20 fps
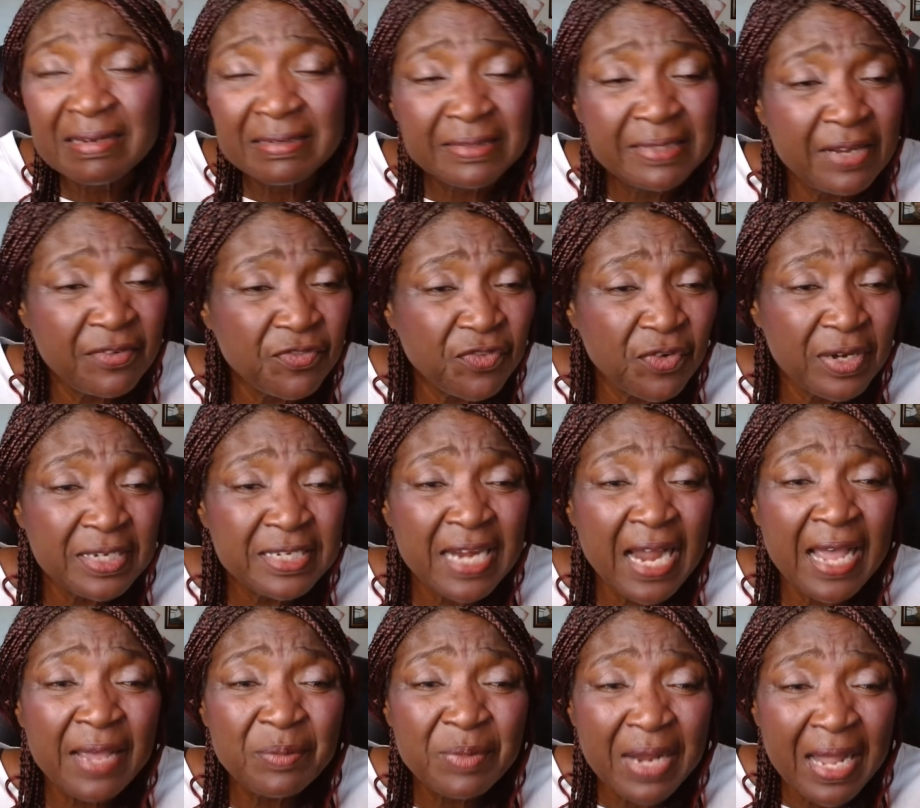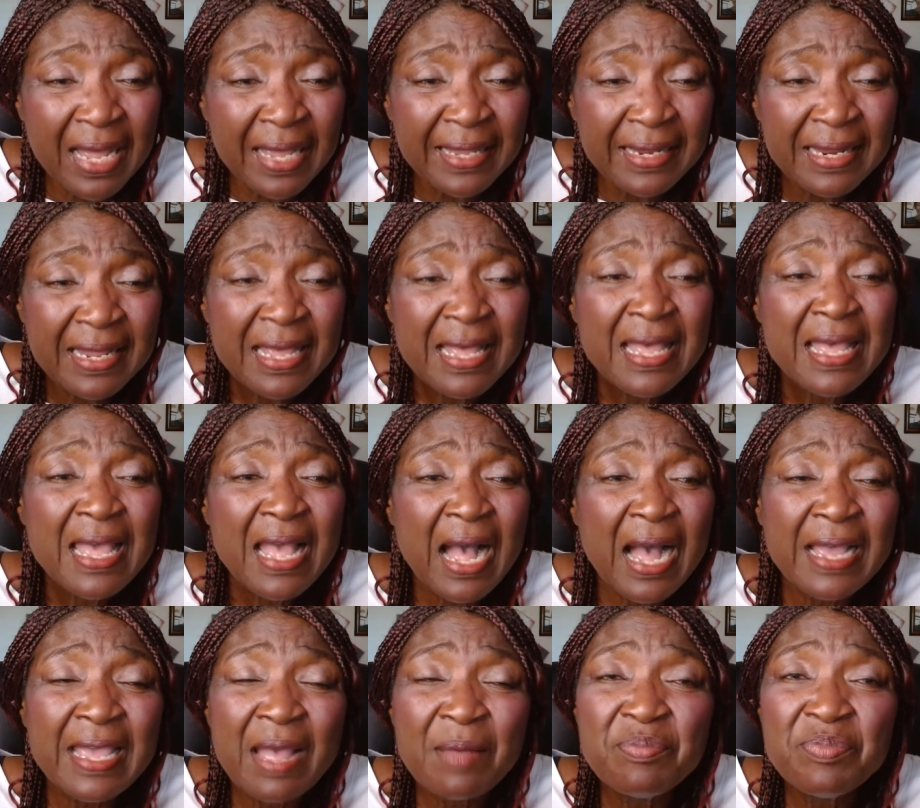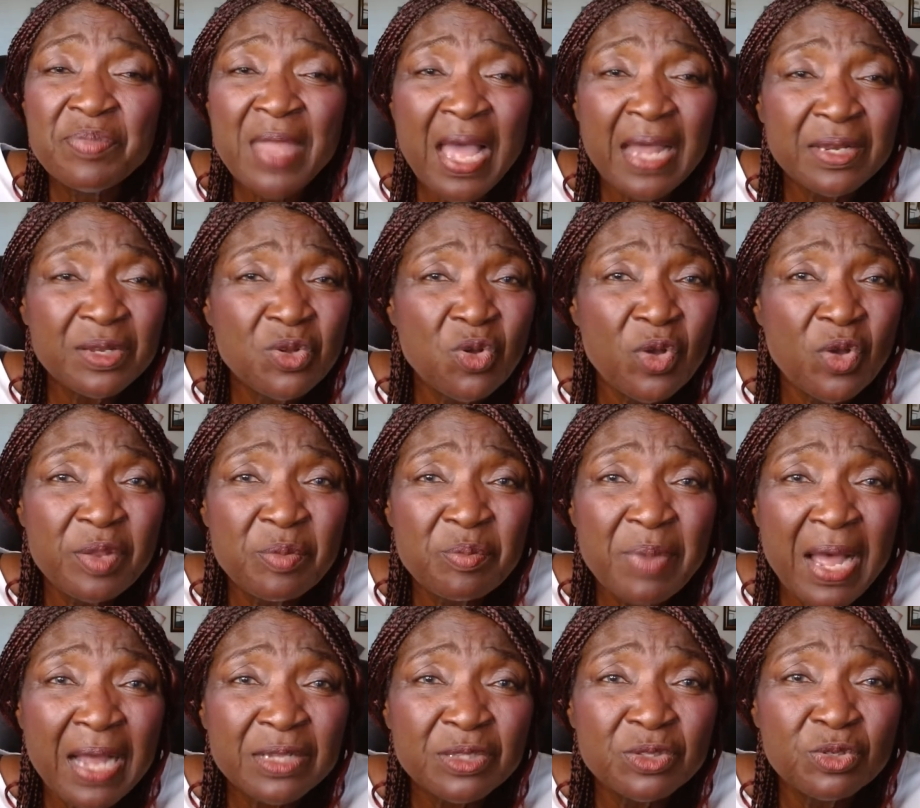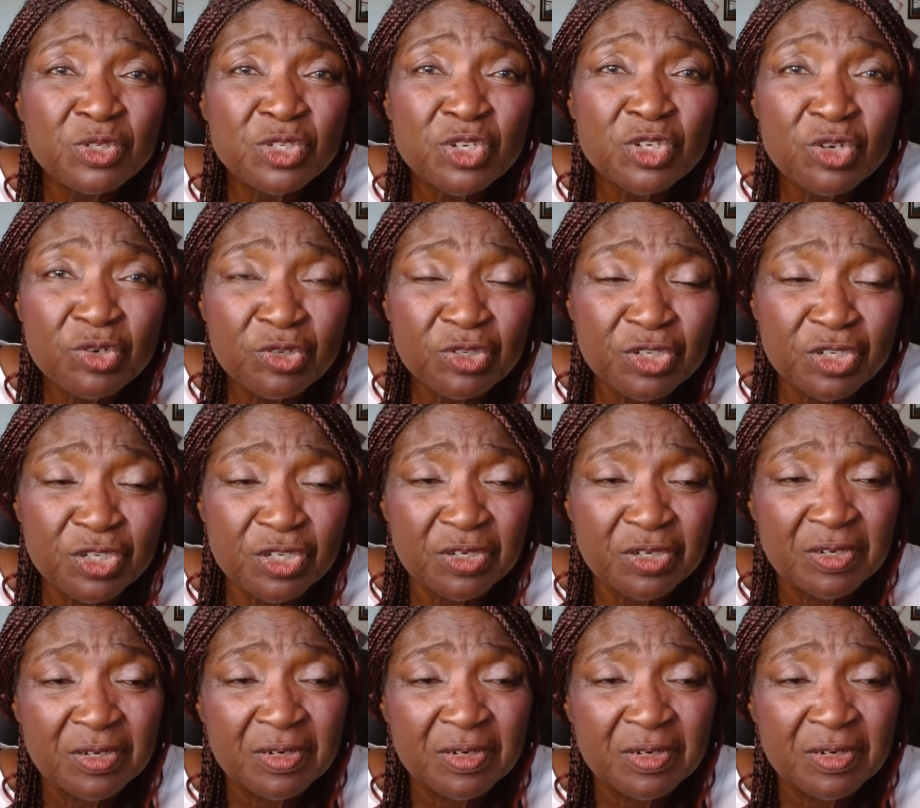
different timeline, I am not going back to church.